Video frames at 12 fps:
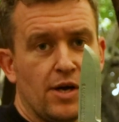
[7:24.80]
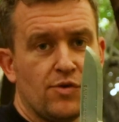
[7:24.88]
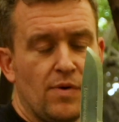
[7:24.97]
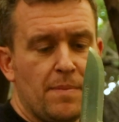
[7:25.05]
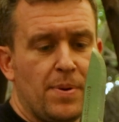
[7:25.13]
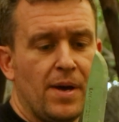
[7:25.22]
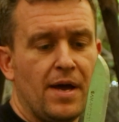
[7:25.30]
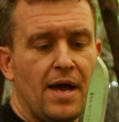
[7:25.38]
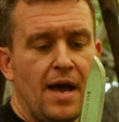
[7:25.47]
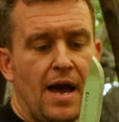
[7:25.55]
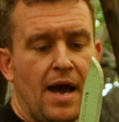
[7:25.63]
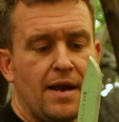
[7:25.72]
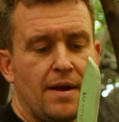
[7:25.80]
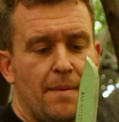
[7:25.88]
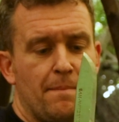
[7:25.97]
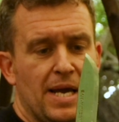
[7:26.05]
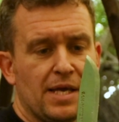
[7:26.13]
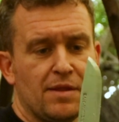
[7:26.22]
grip and
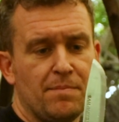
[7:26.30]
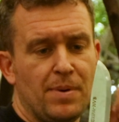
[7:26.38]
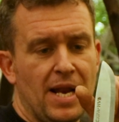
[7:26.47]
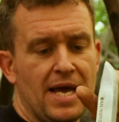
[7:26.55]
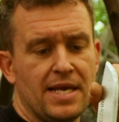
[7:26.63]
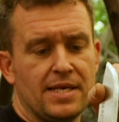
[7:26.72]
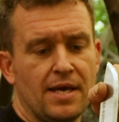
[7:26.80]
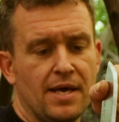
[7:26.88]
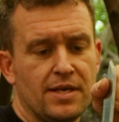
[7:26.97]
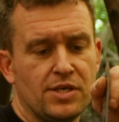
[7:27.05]
make the blade